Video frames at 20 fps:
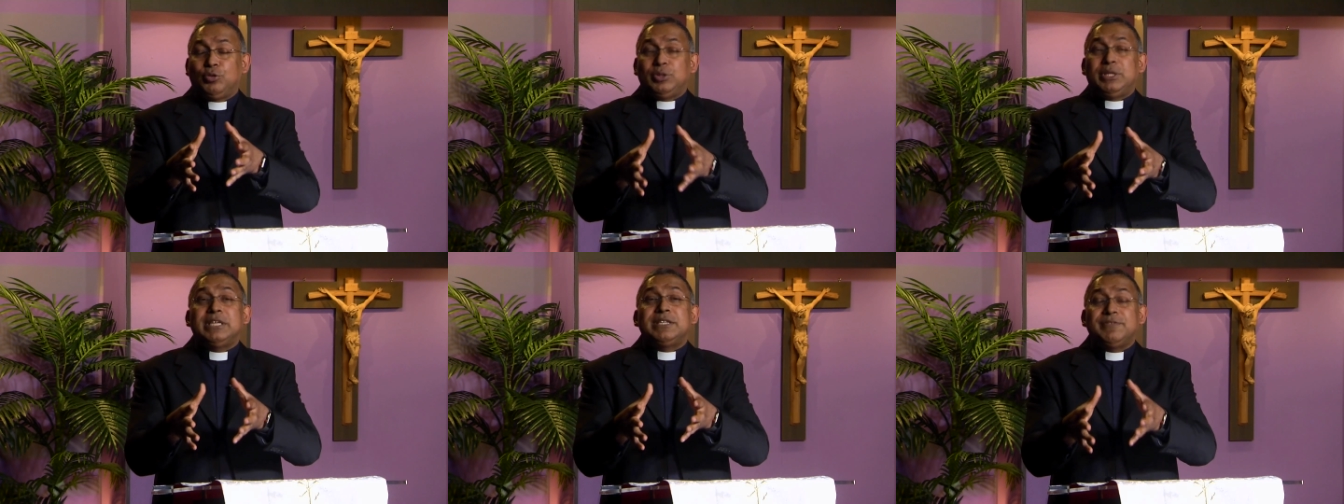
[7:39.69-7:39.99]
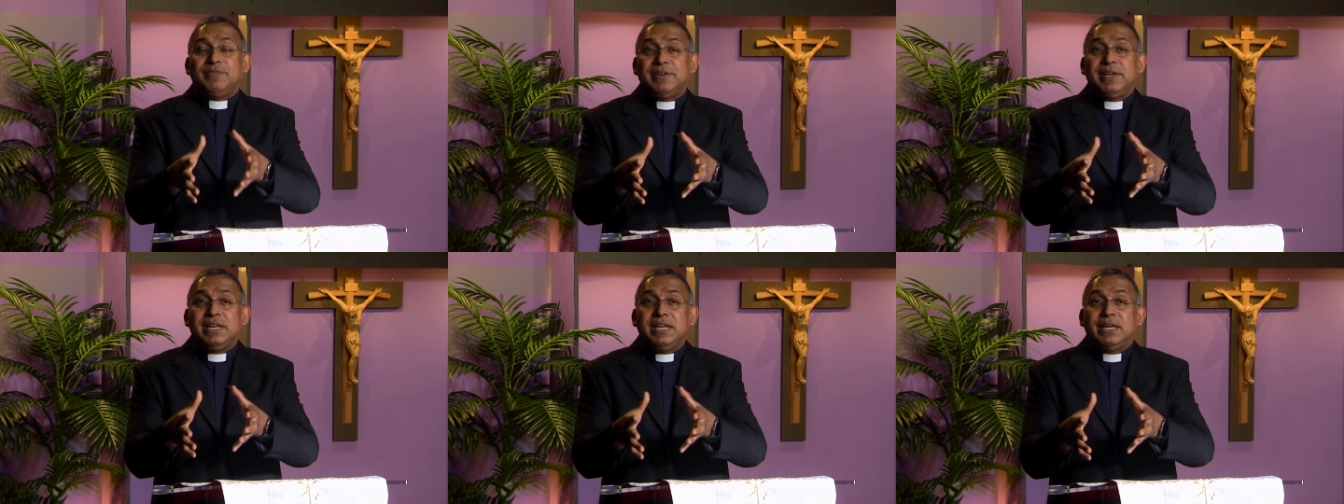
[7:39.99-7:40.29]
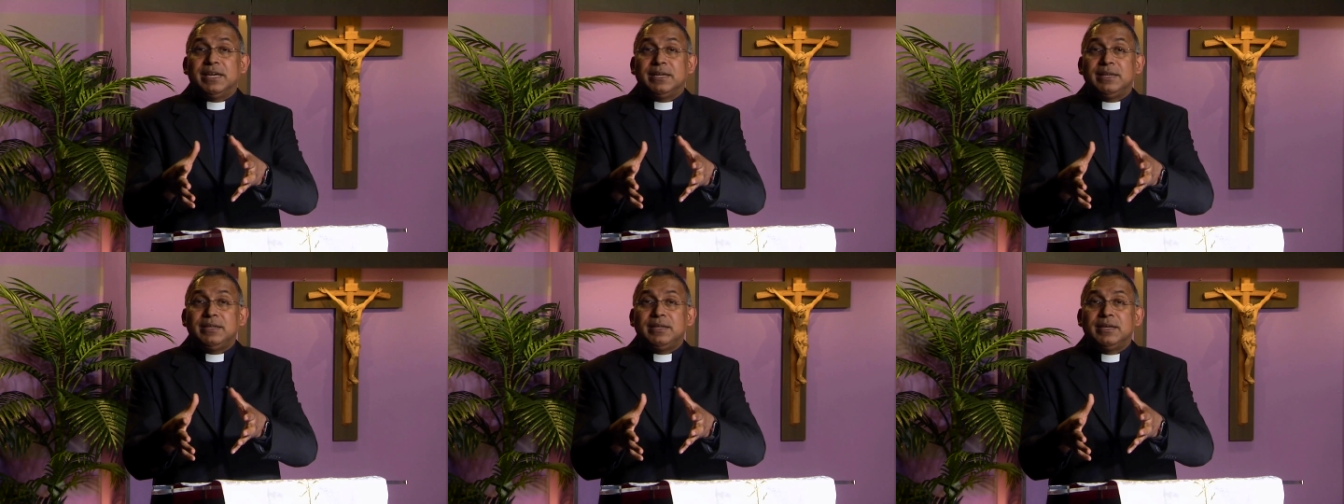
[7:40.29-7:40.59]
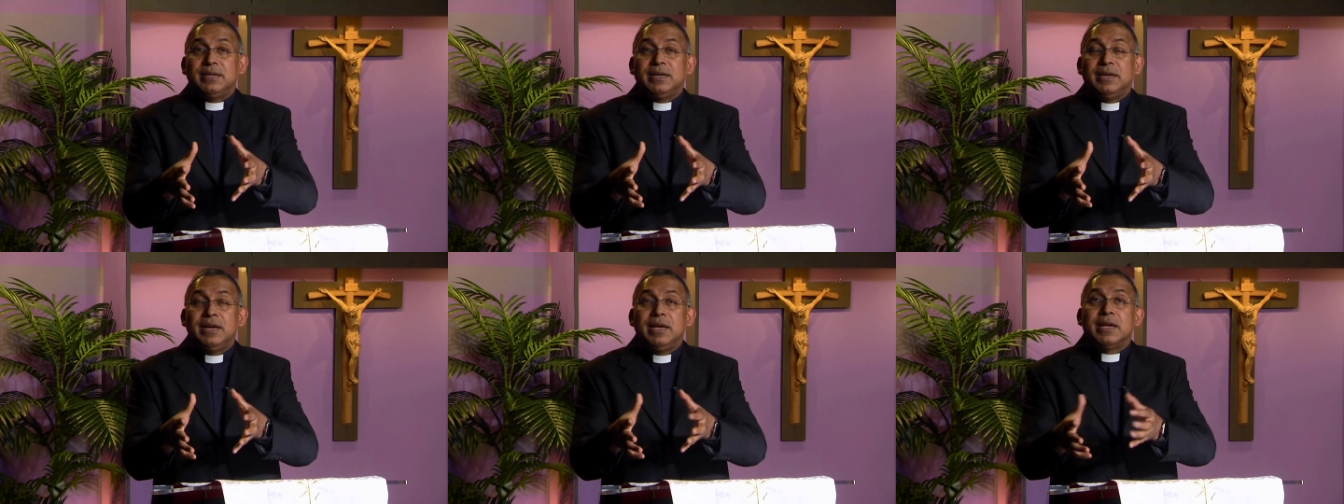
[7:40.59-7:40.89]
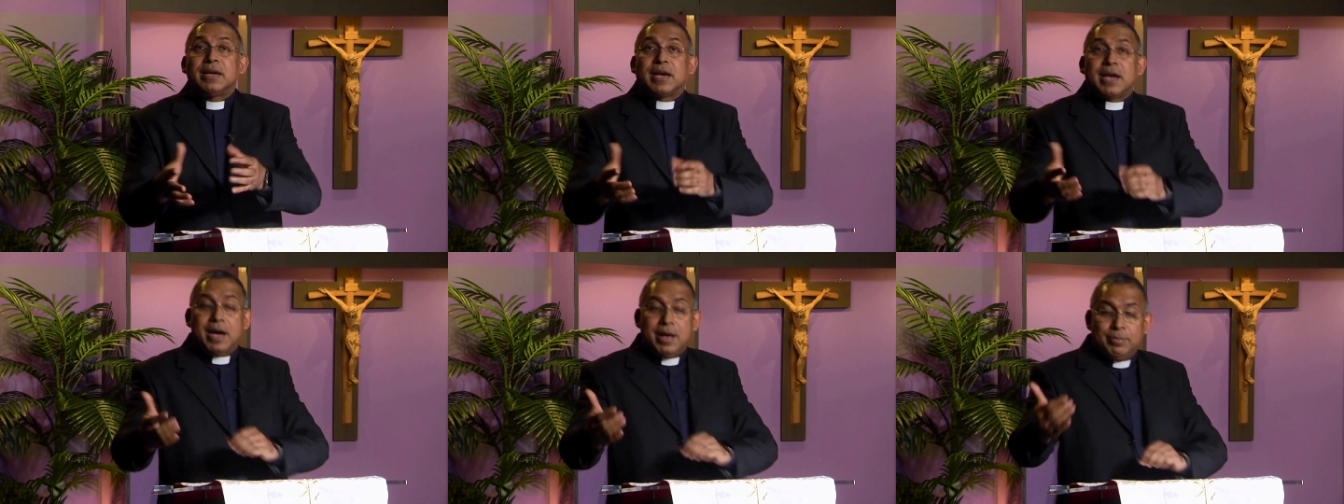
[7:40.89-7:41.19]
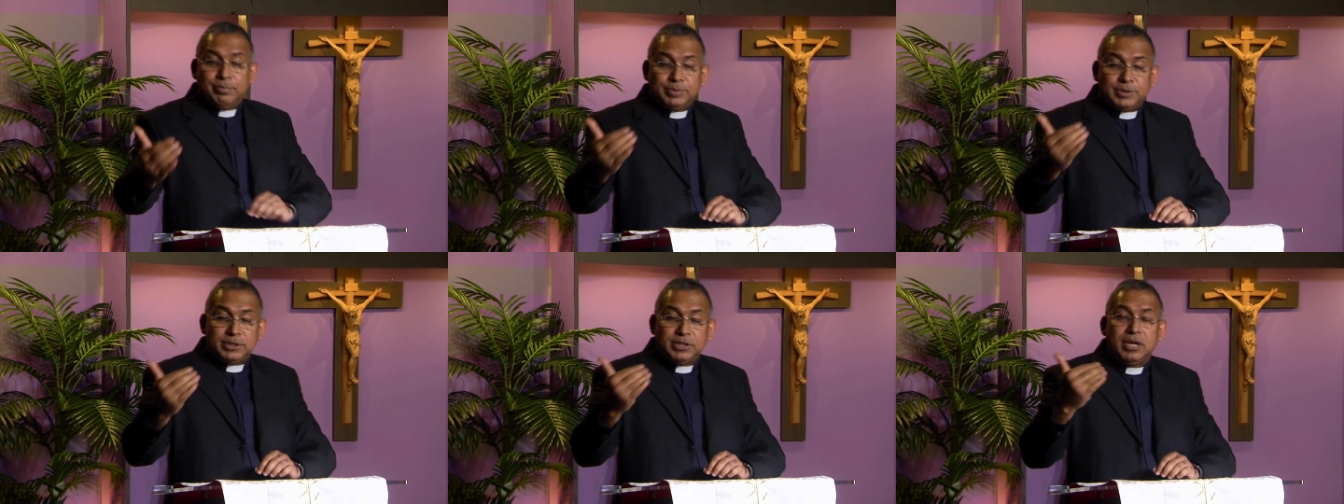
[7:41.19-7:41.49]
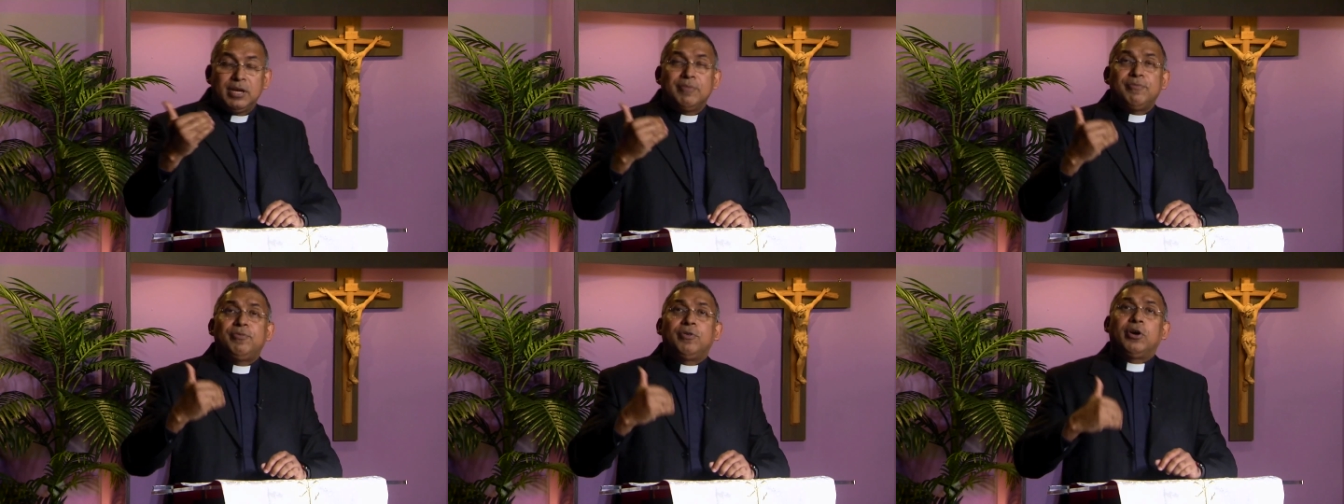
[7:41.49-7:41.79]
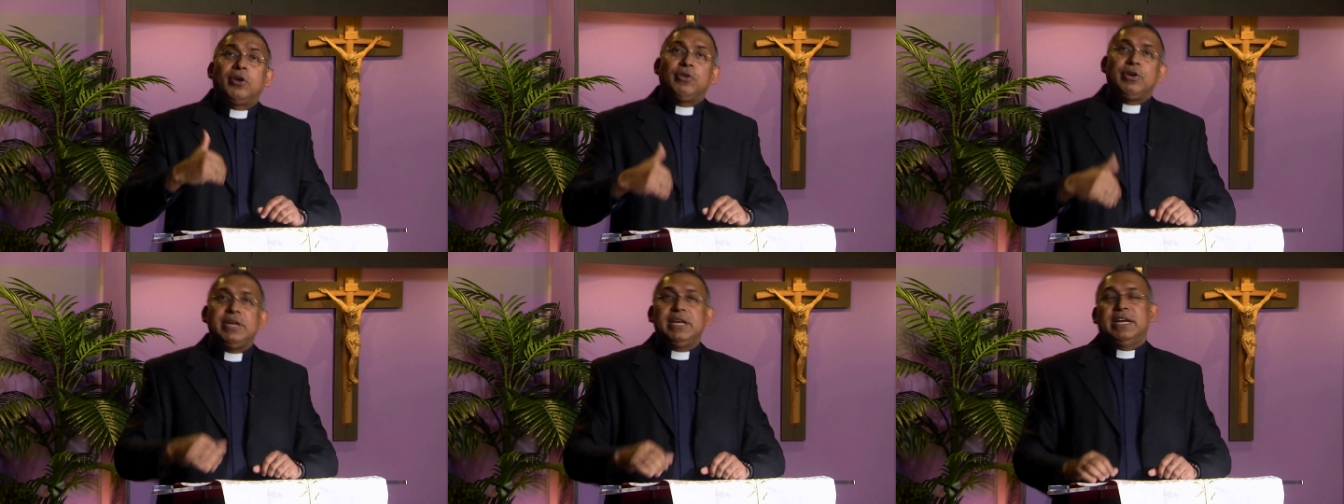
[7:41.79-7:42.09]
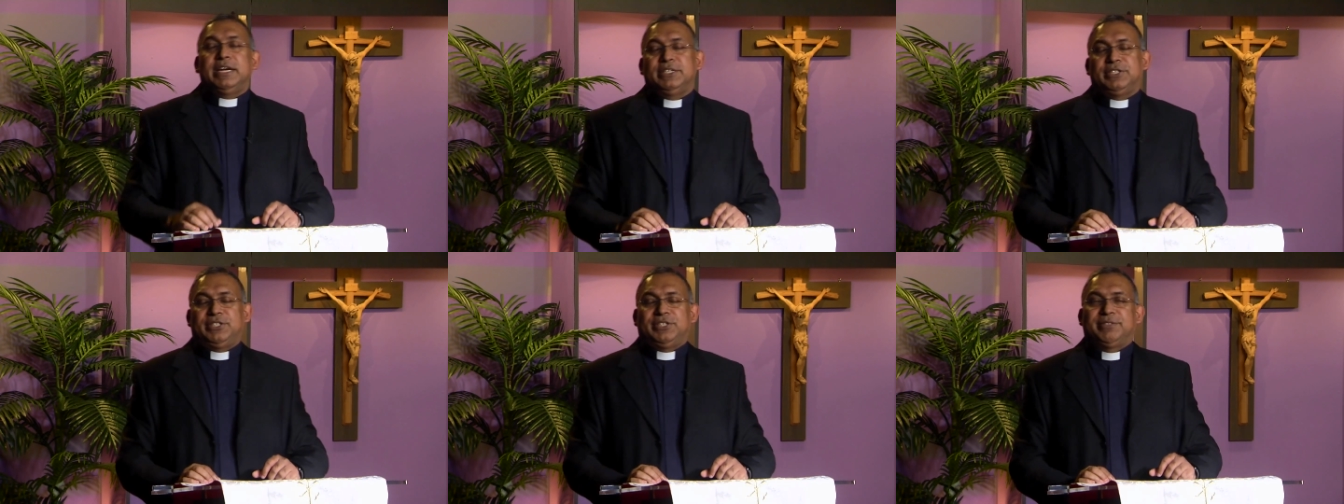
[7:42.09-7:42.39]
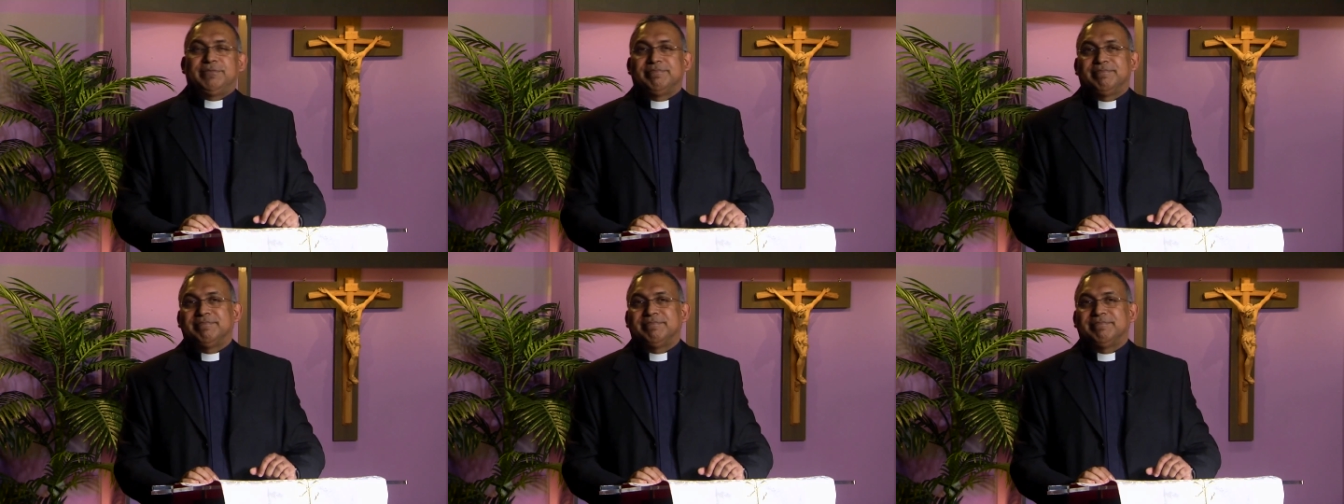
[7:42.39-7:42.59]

this vineyard comes foreigners.